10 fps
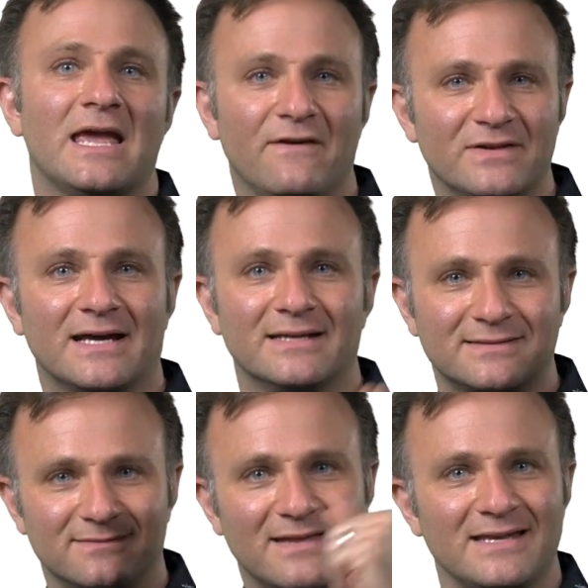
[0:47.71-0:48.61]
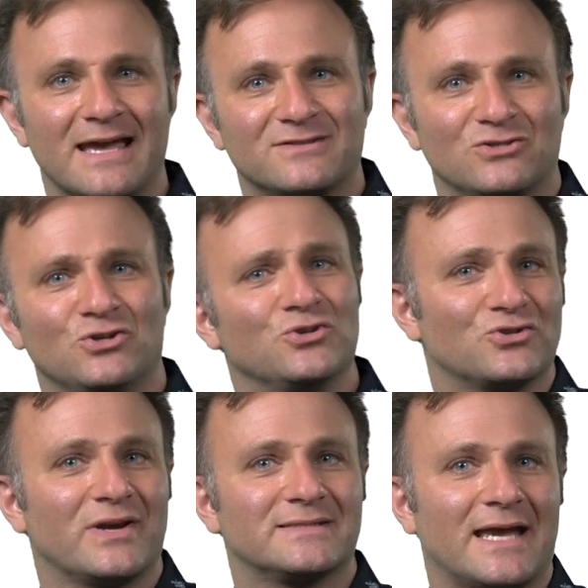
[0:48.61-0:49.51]
If it does, then yes, your
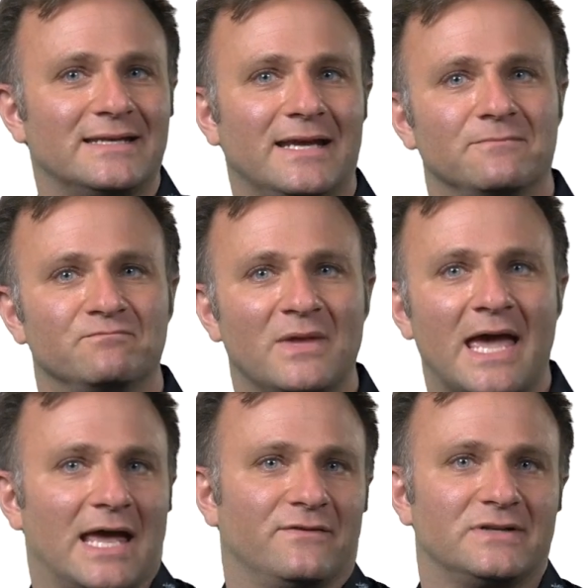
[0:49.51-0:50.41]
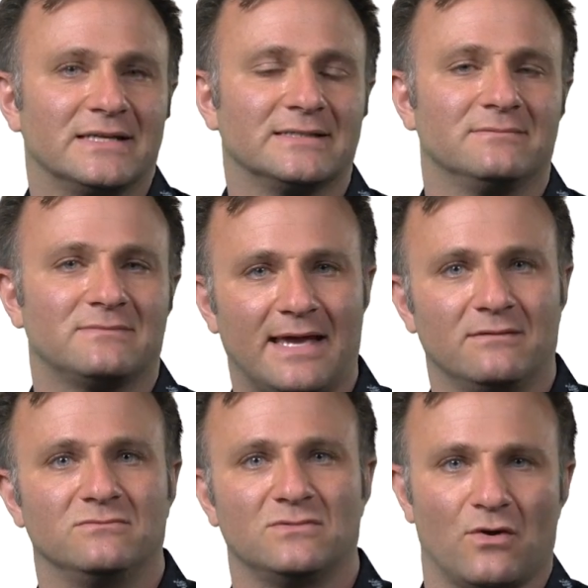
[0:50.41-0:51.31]
user has signed in. And if it doesn't,
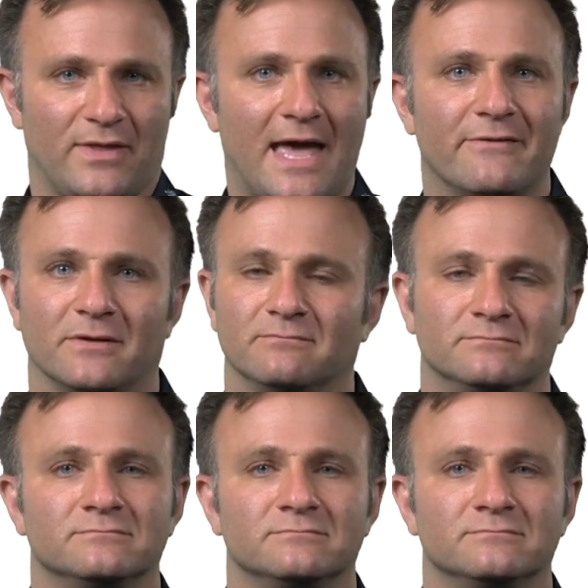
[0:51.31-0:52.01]
then no, they haven't.